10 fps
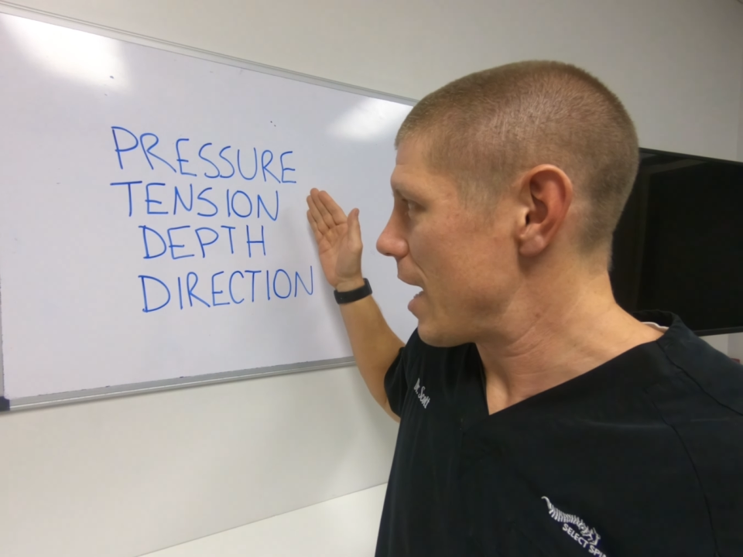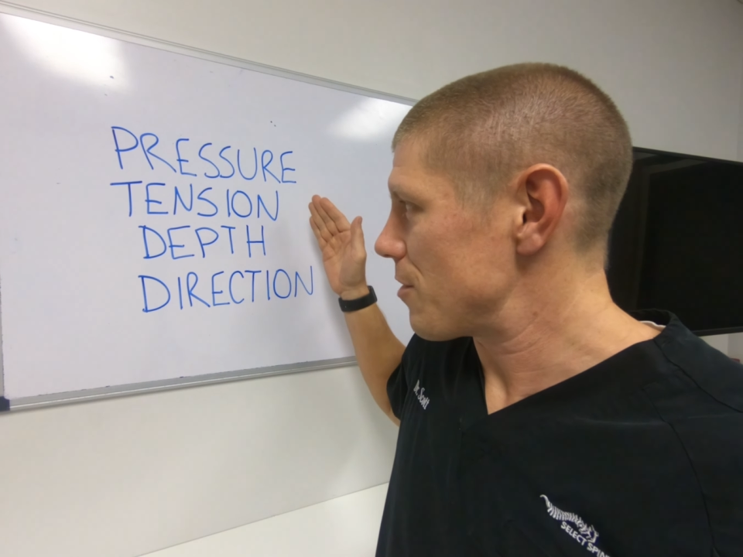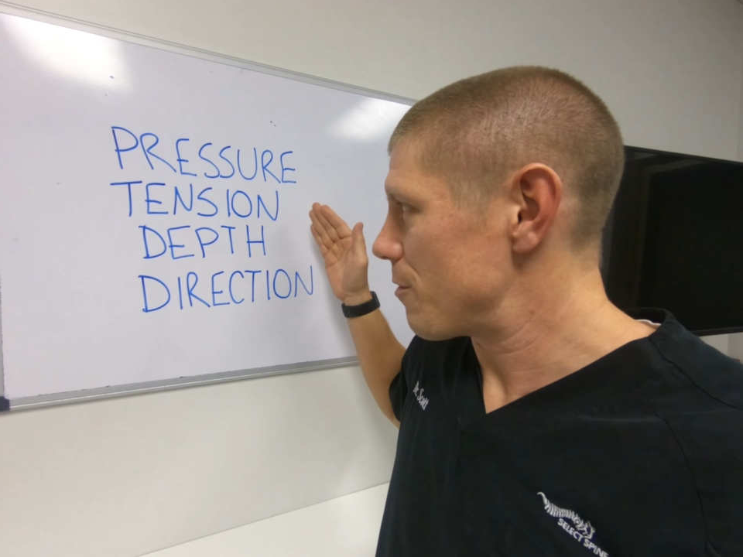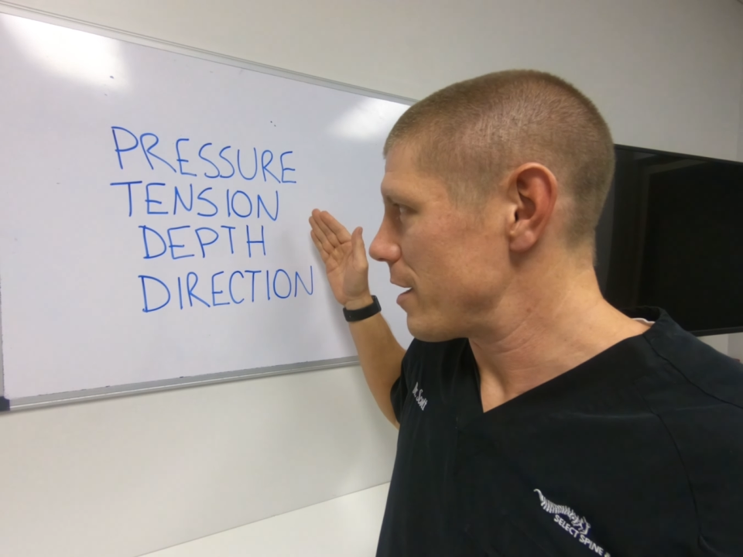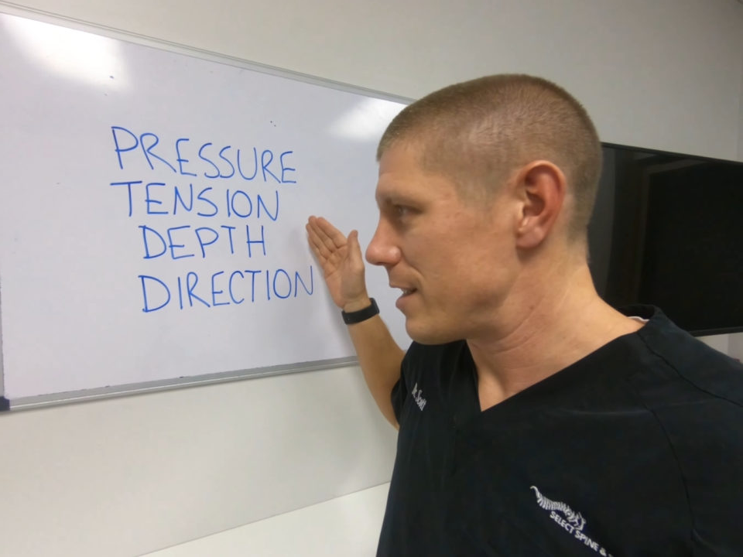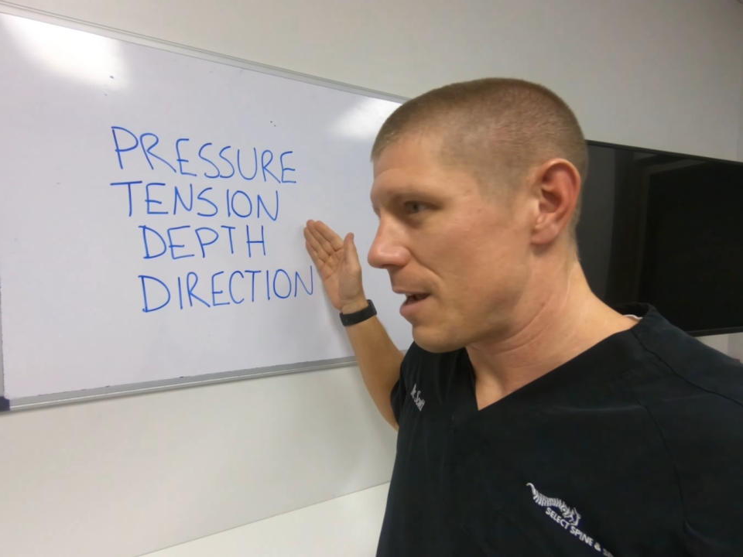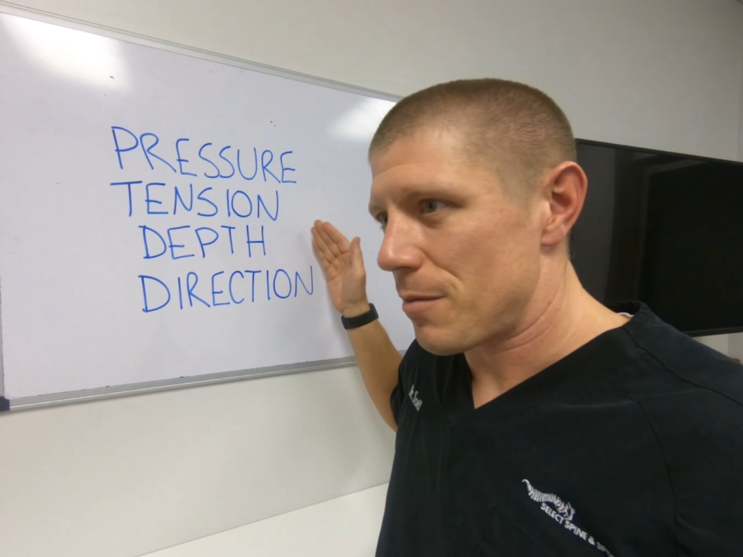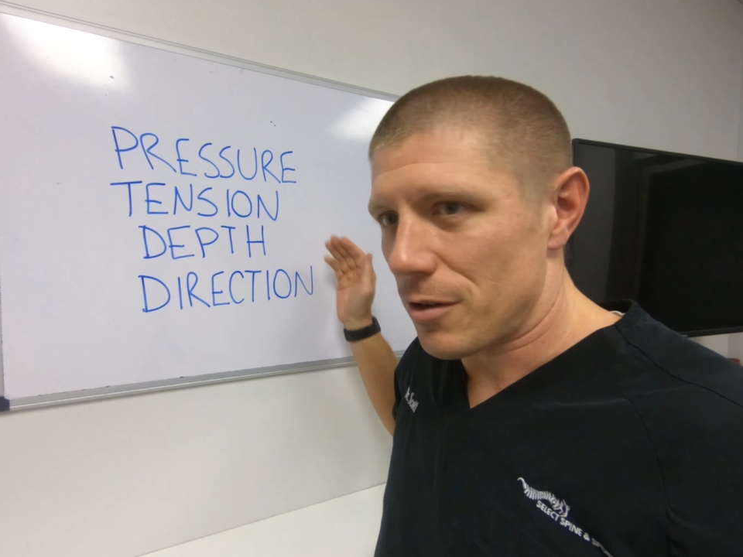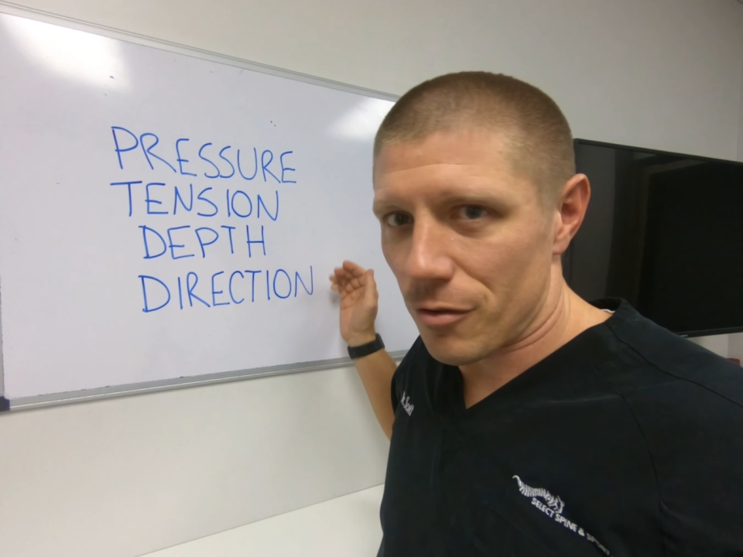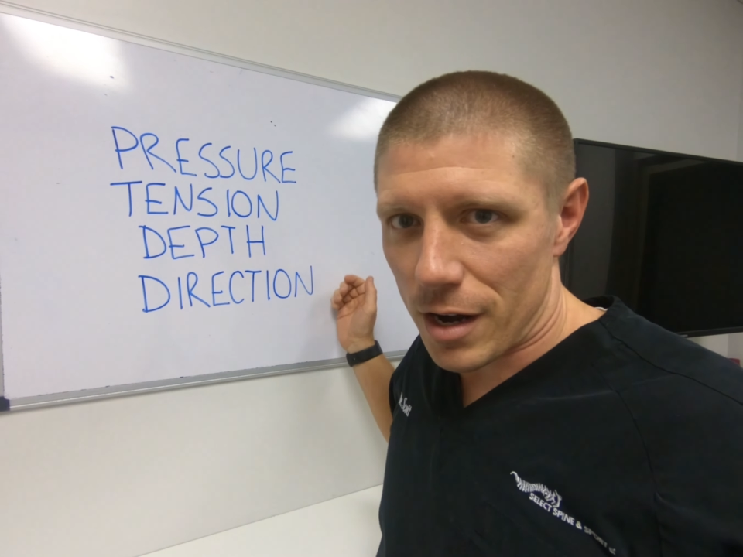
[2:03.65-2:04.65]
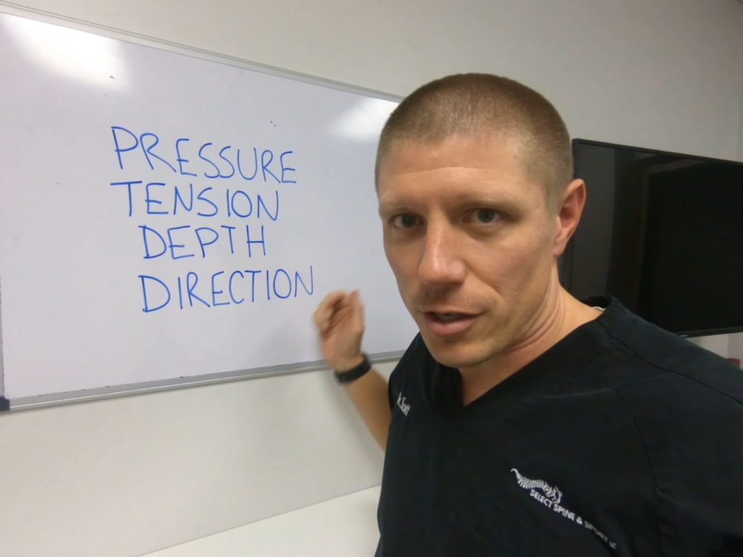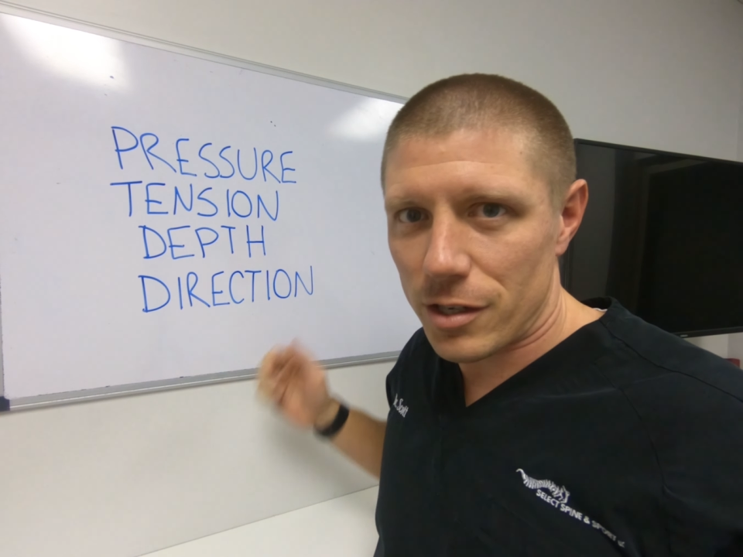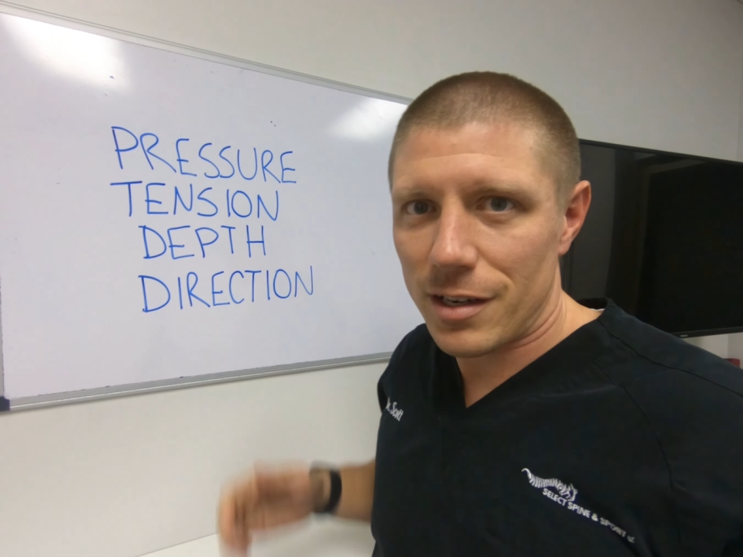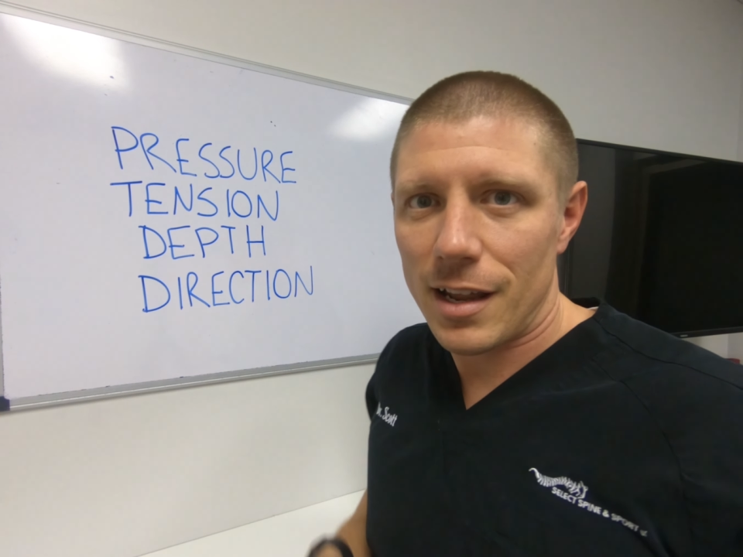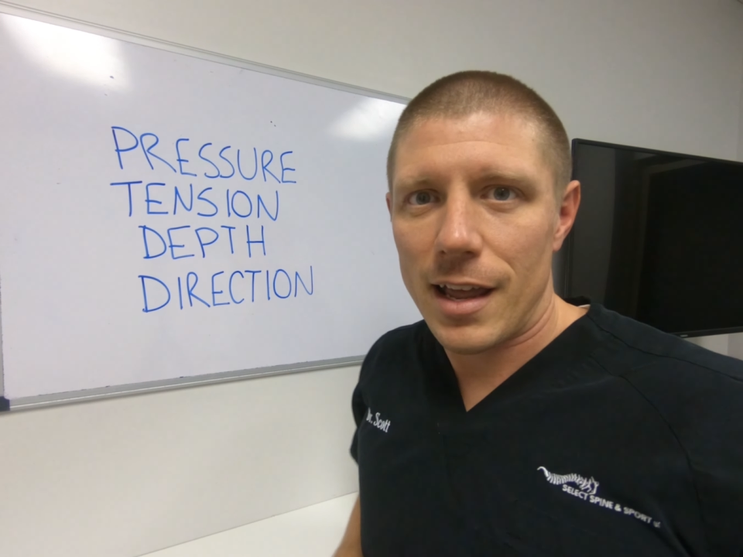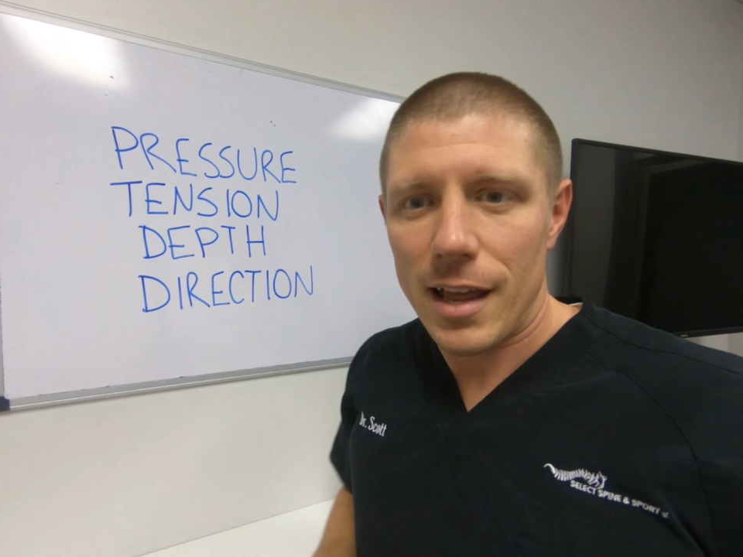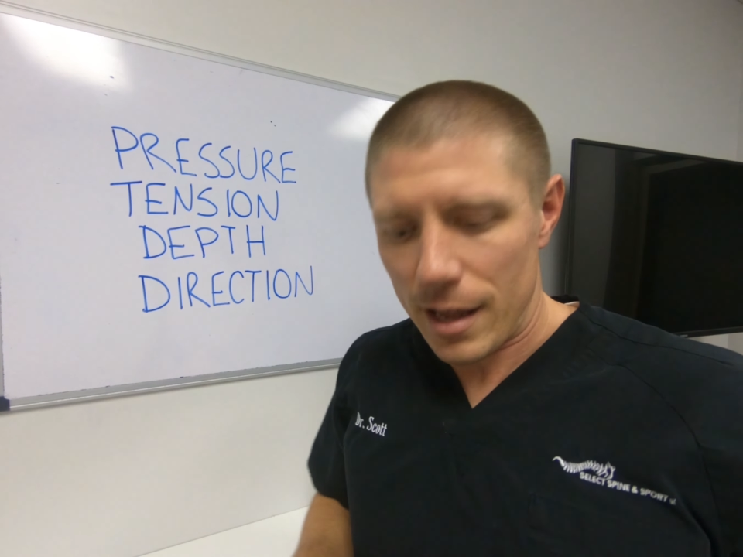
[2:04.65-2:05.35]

at the right depth and direction